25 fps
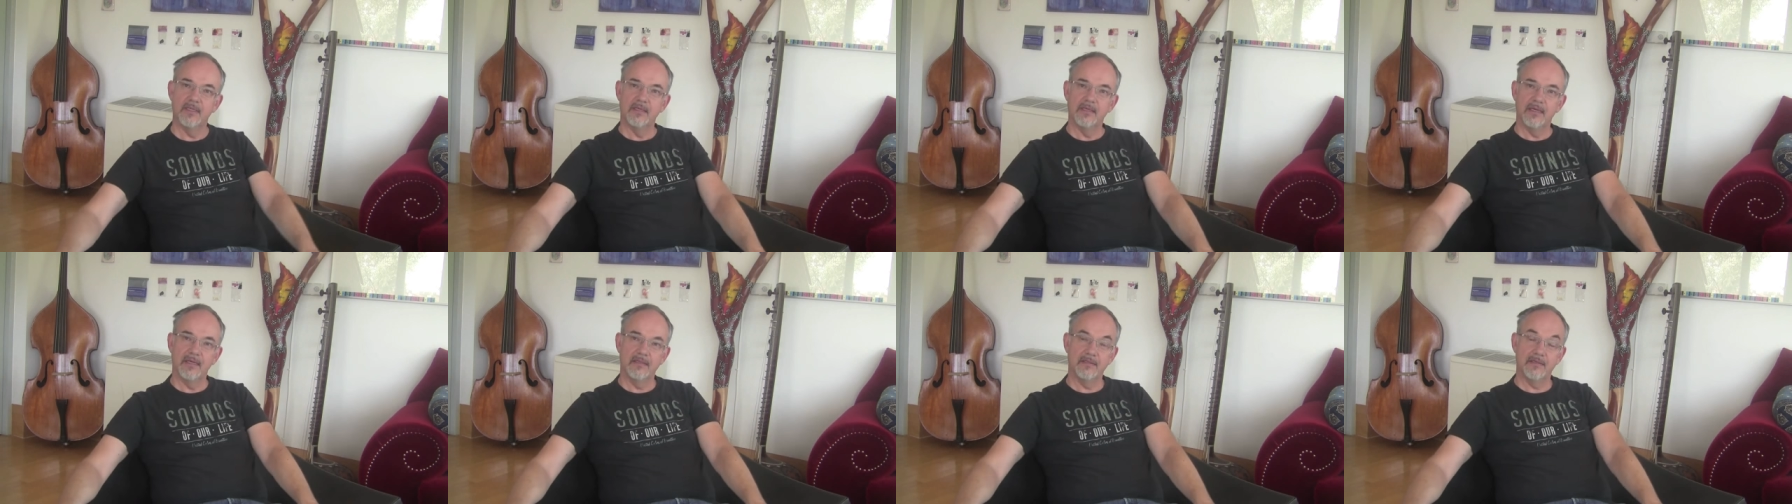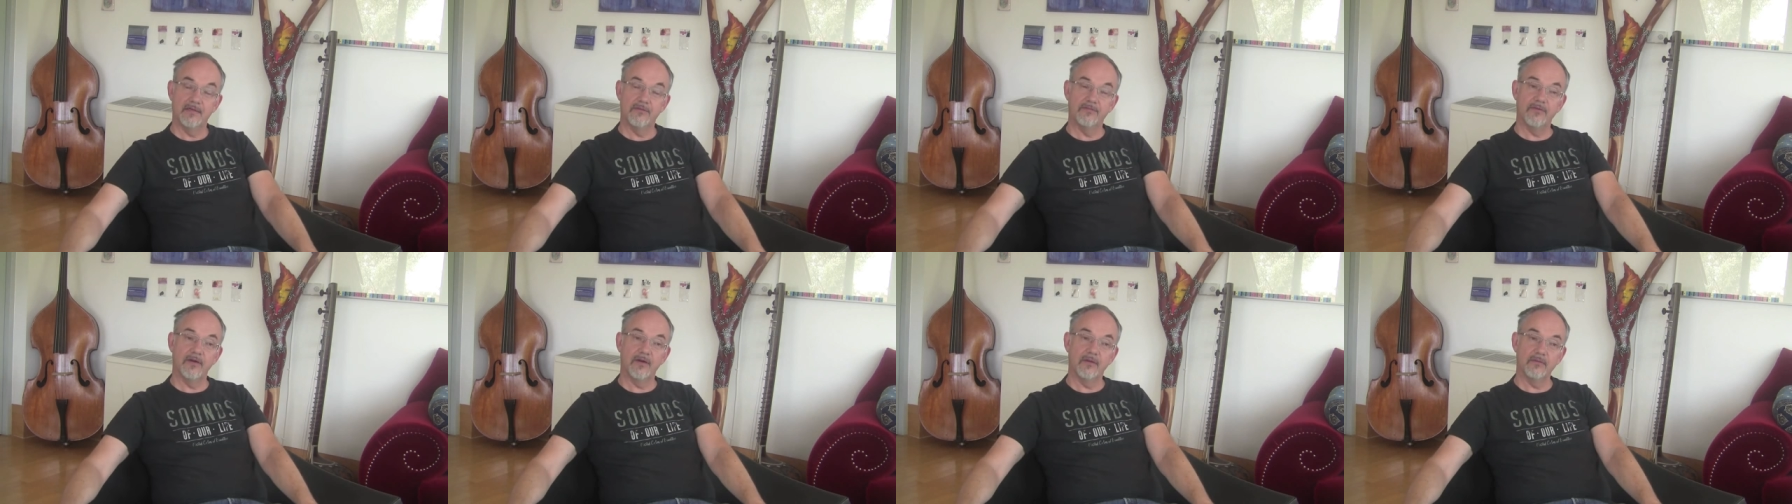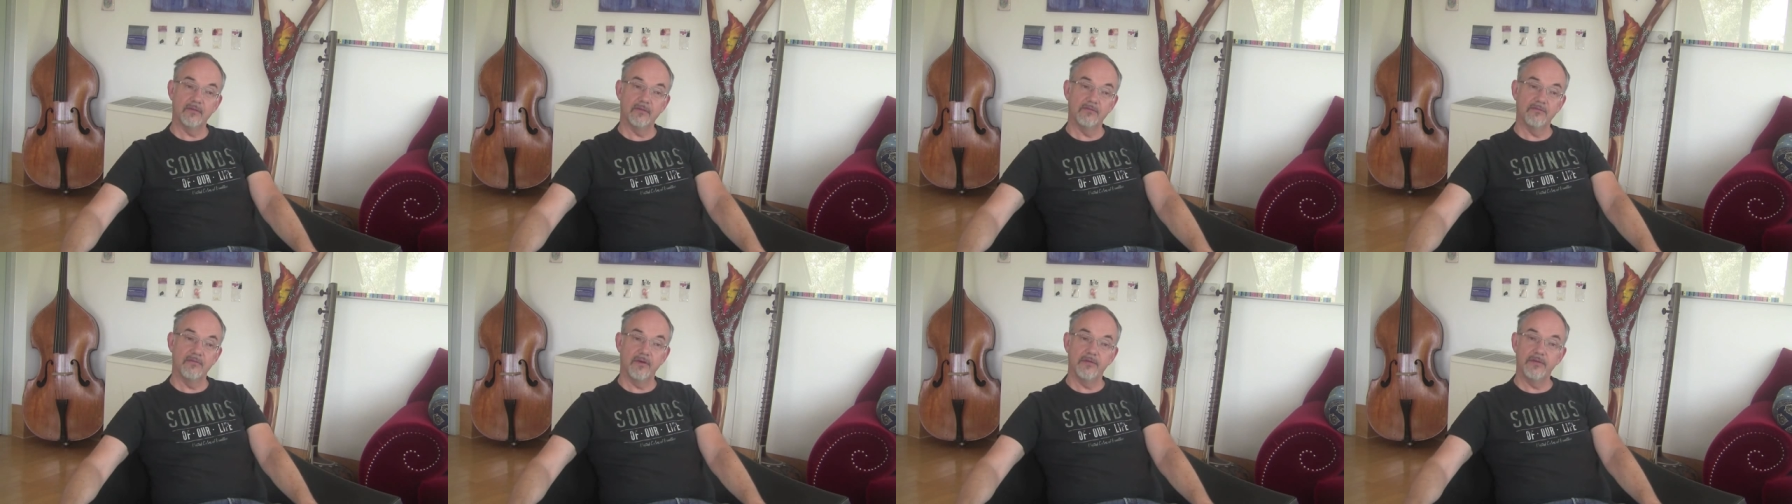And I found
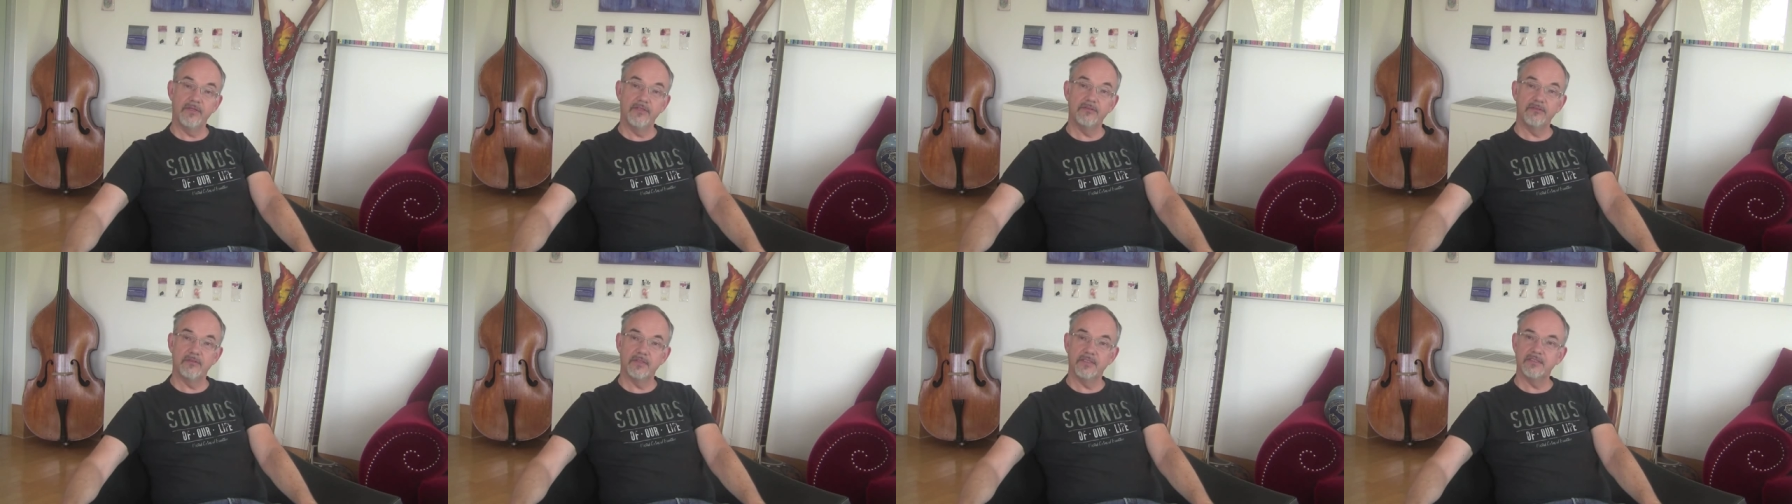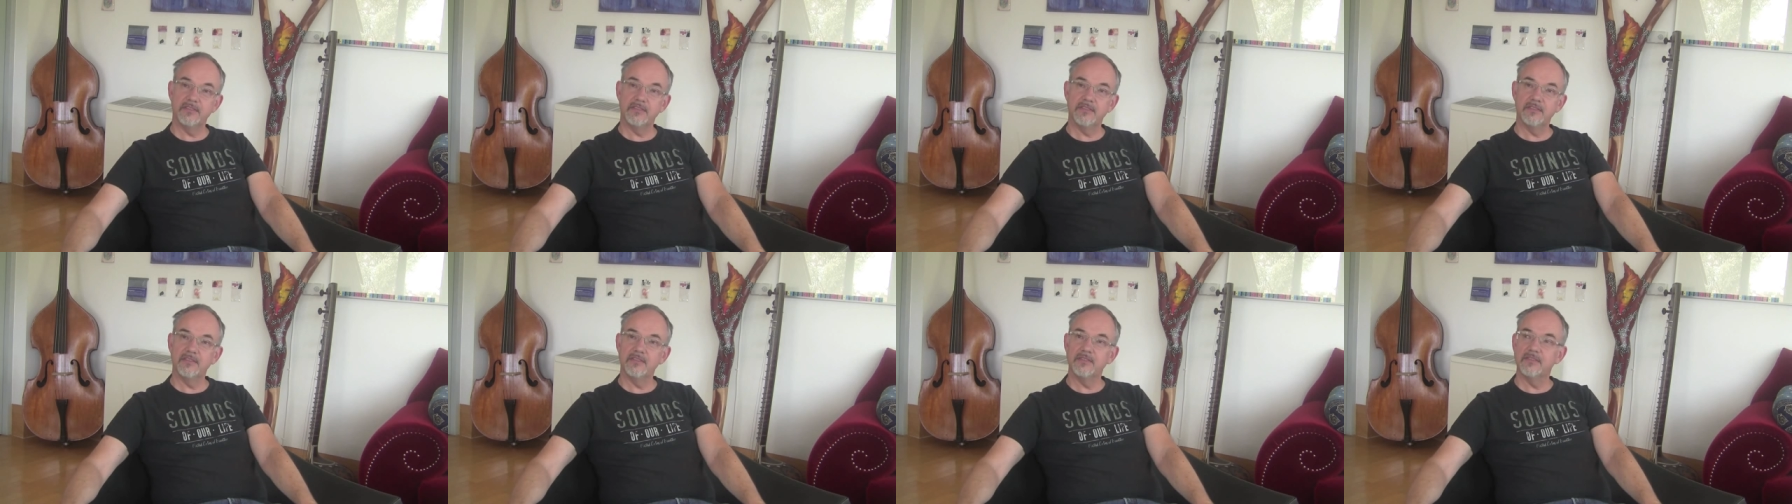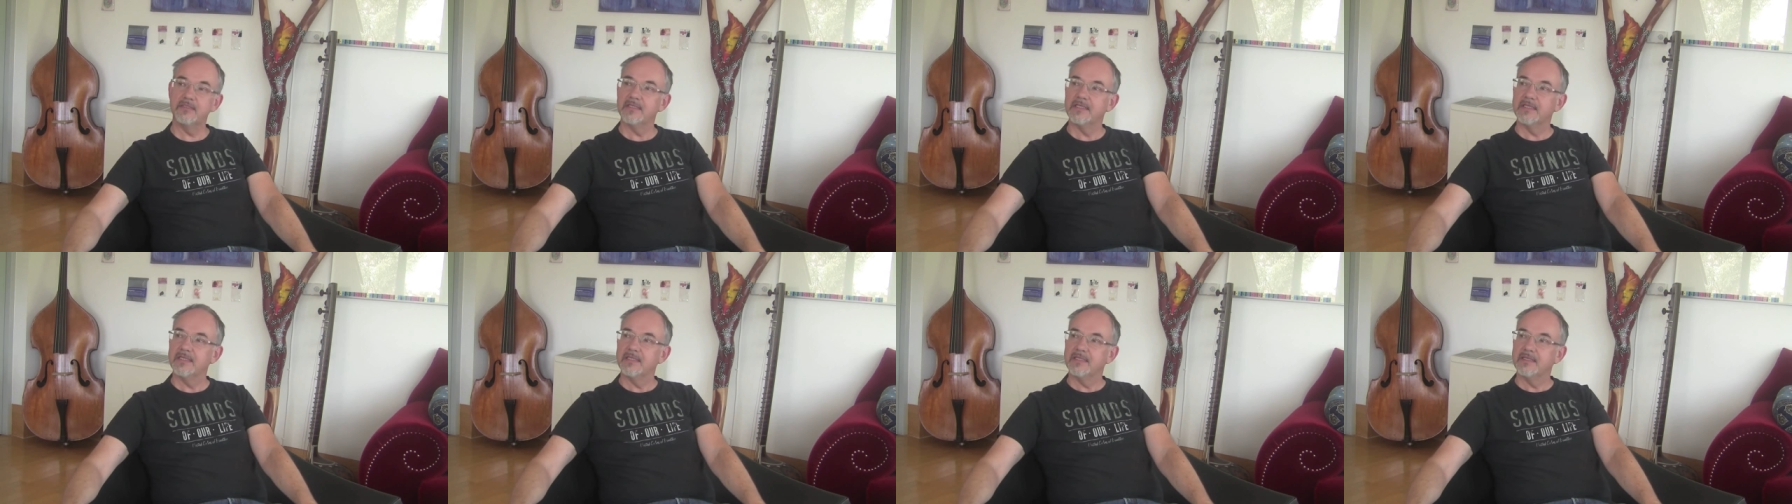a very interesting
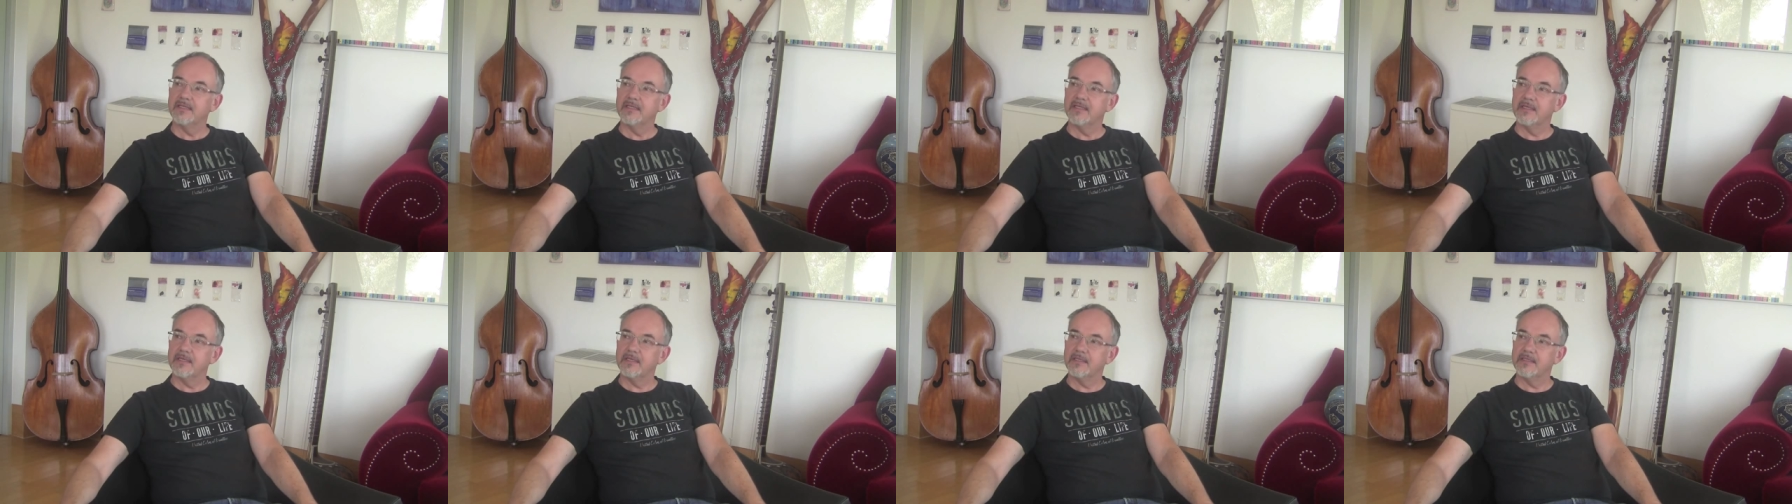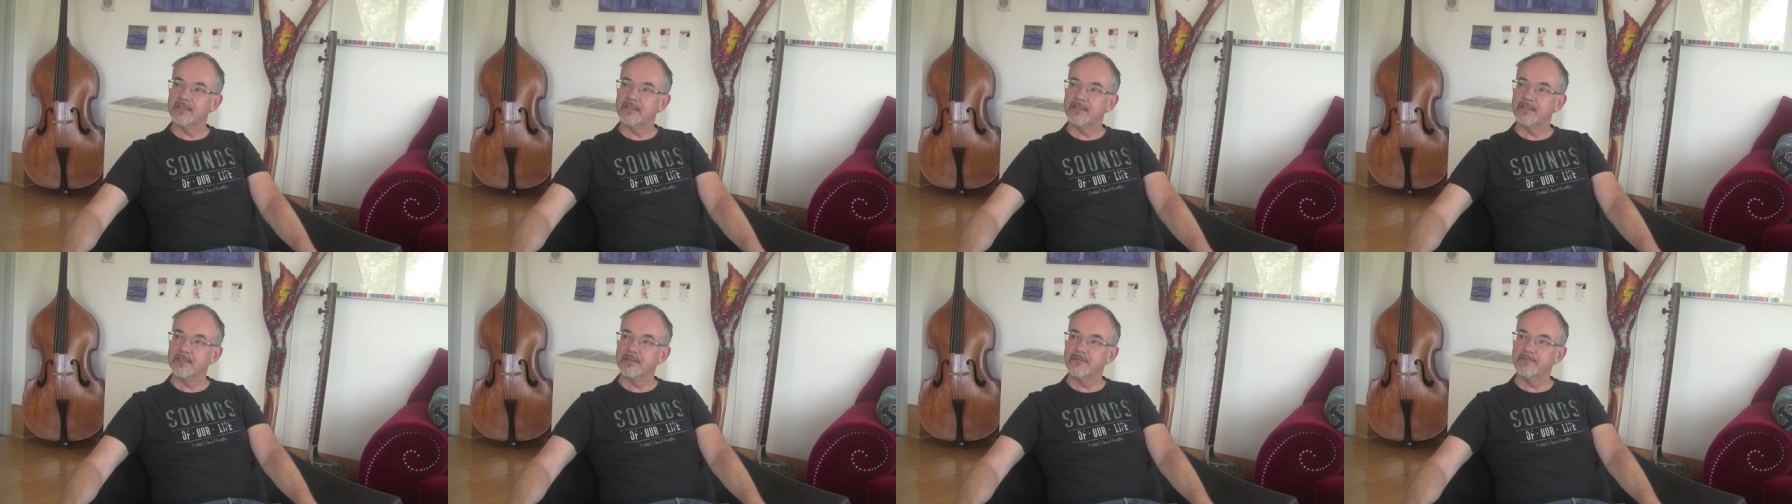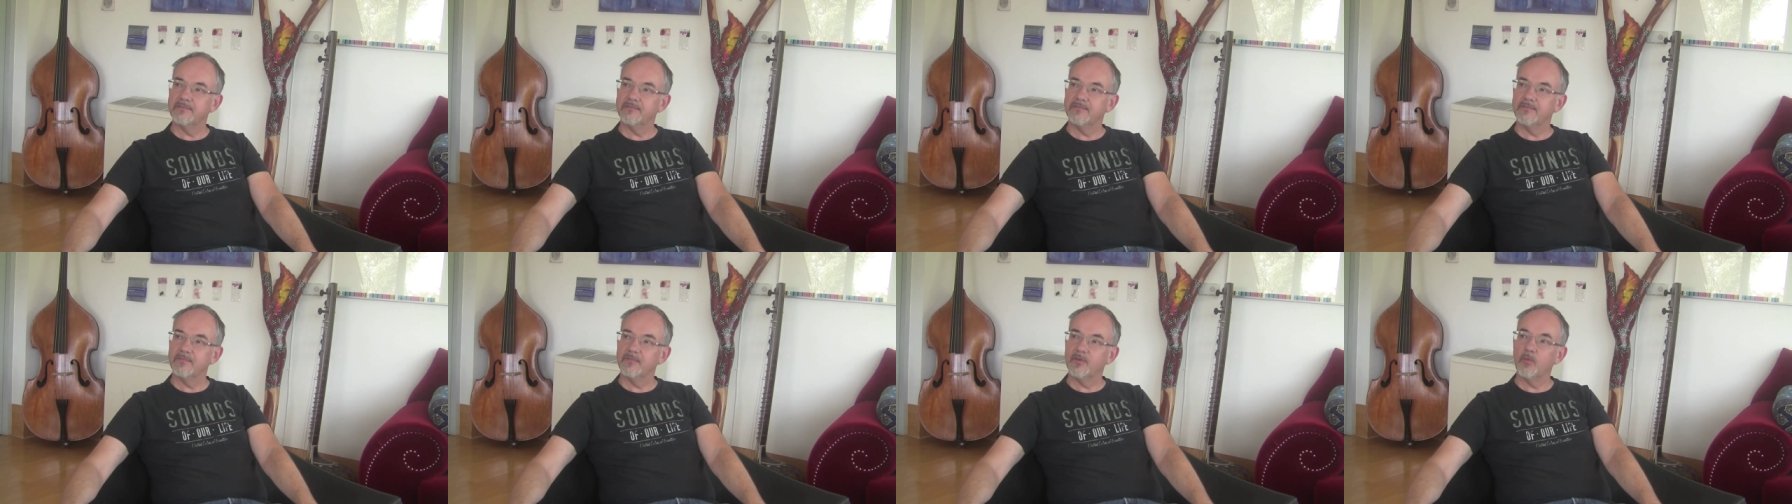uh,
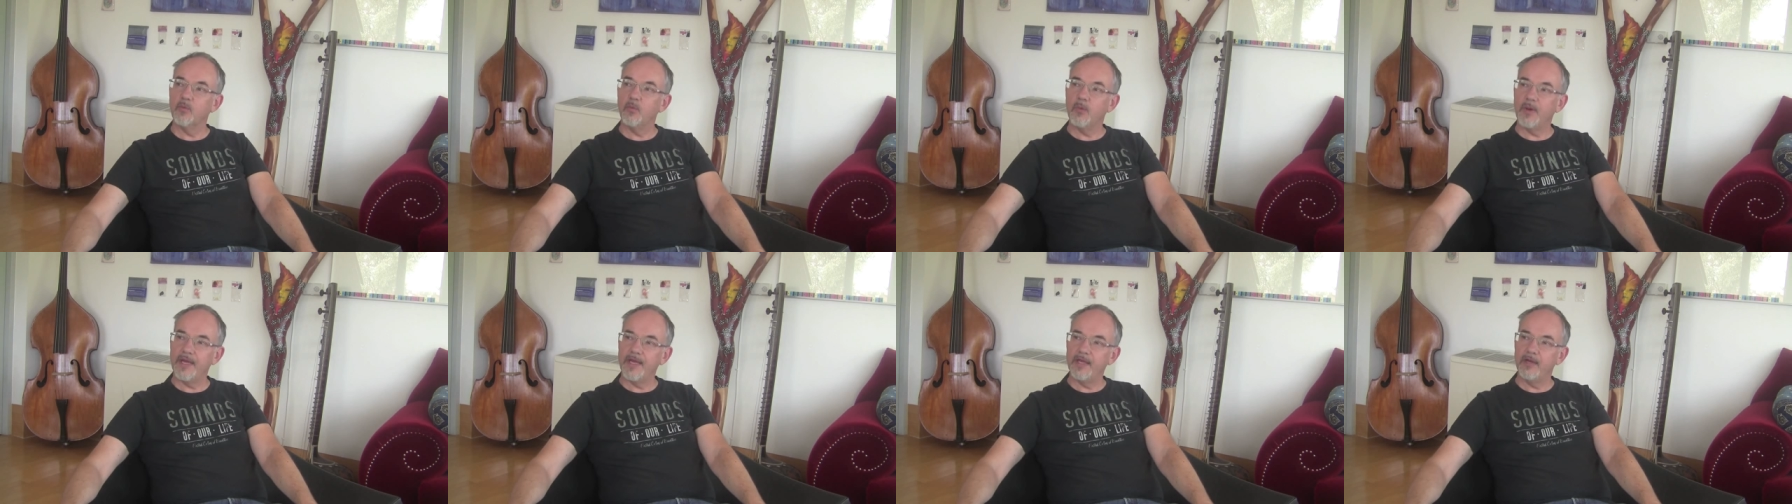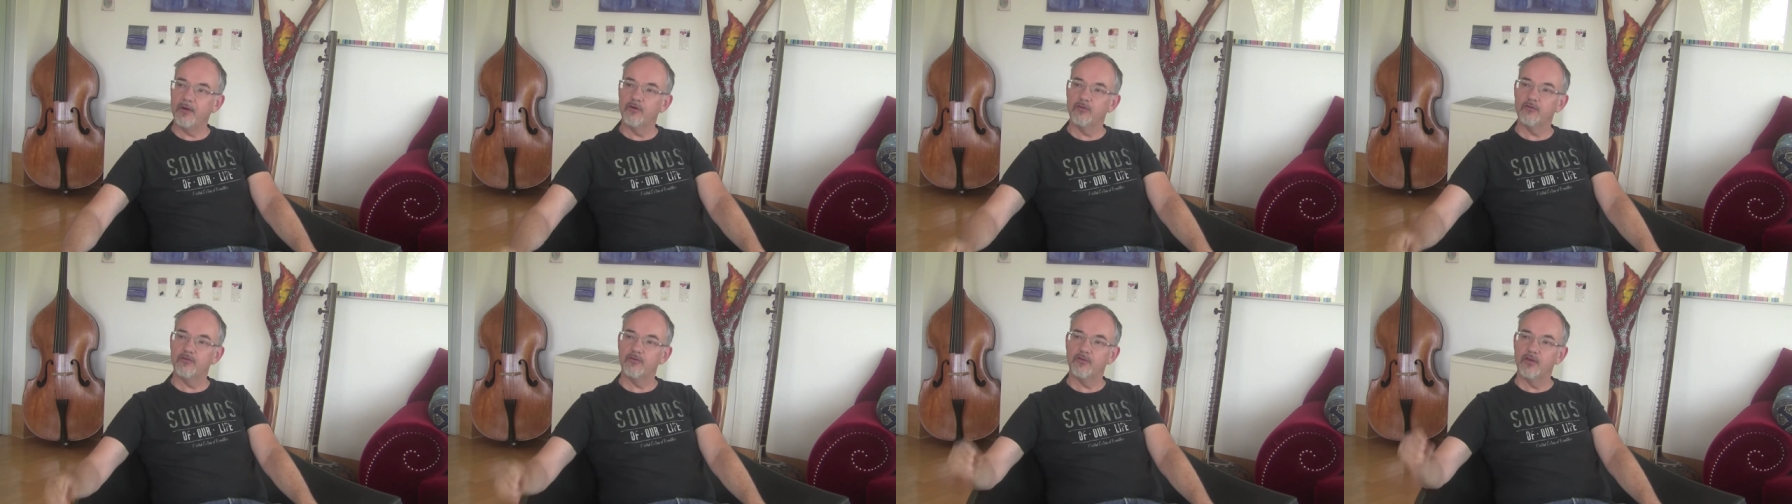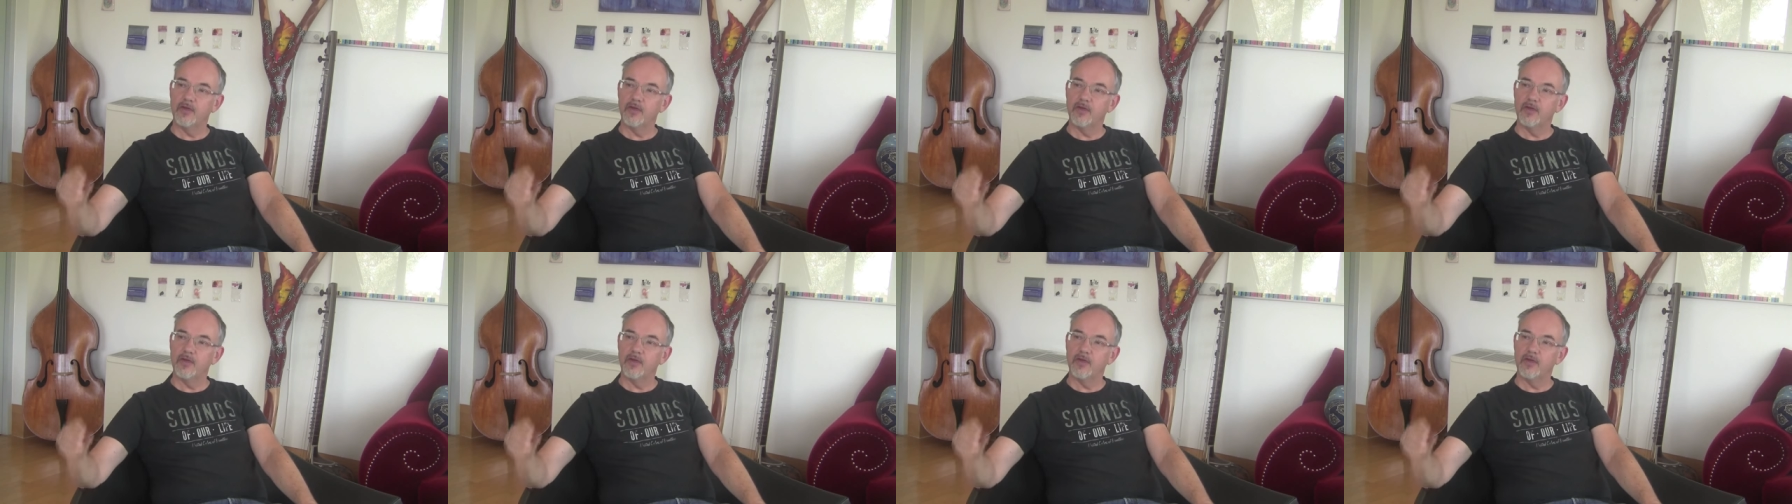um, way of